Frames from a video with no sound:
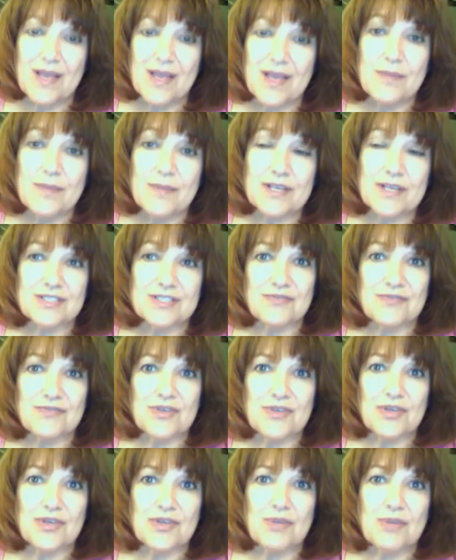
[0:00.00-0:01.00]
Because if
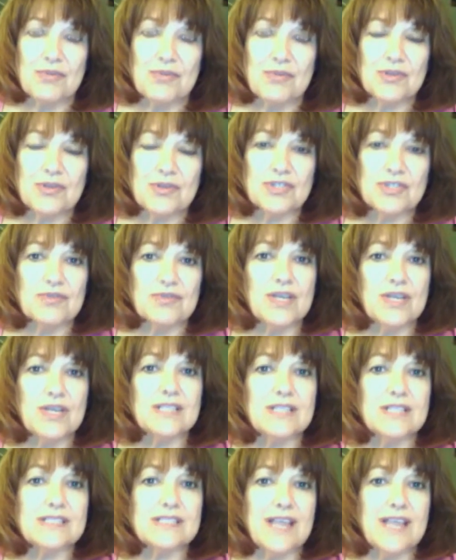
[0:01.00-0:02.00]
your computer screen
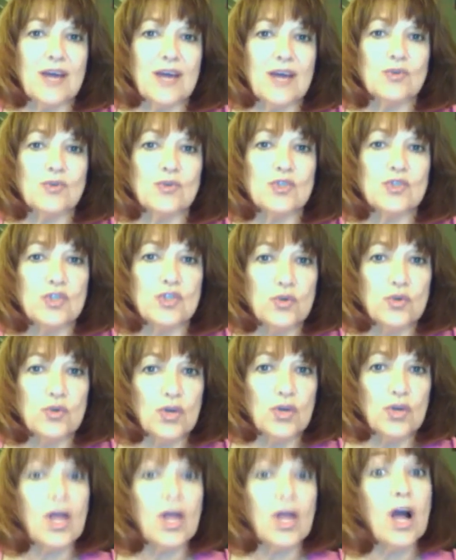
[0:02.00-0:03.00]
is down too
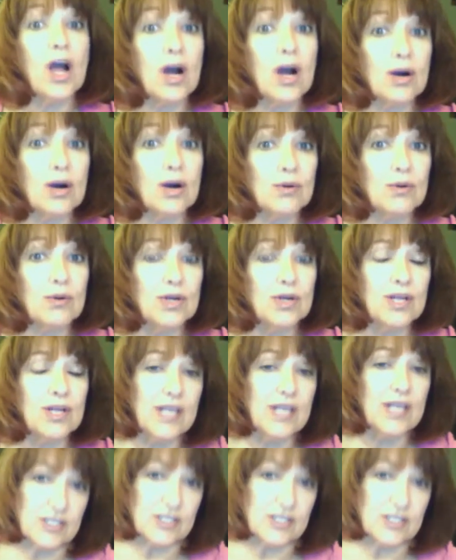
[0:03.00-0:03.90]
low, it's